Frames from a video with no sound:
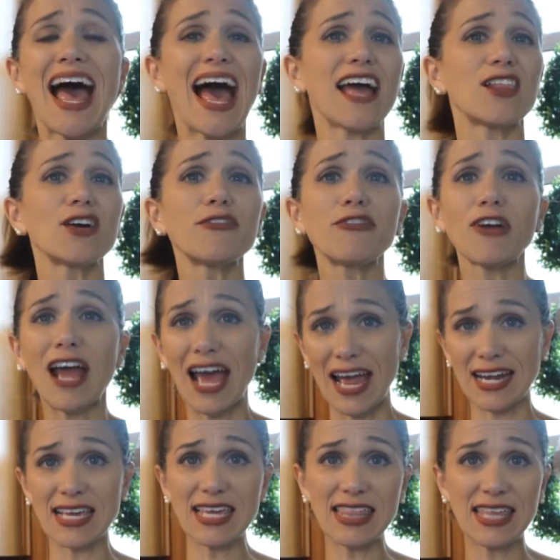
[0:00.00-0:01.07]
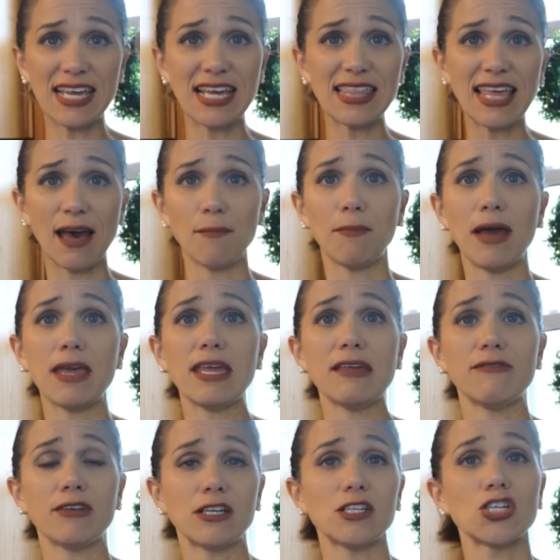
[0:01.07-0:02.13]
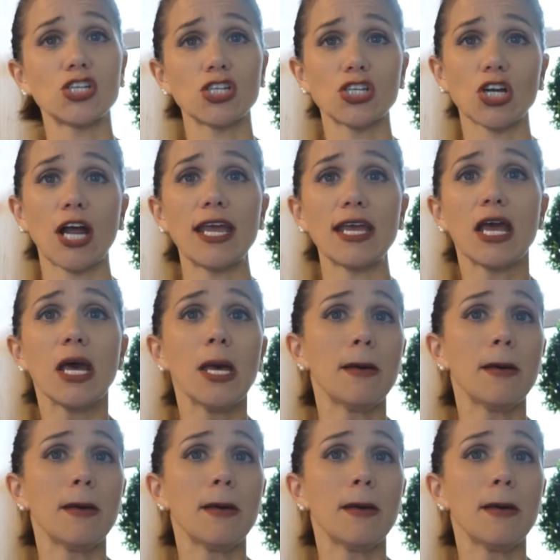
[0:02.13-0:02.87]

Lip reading: I look for anything that might even strike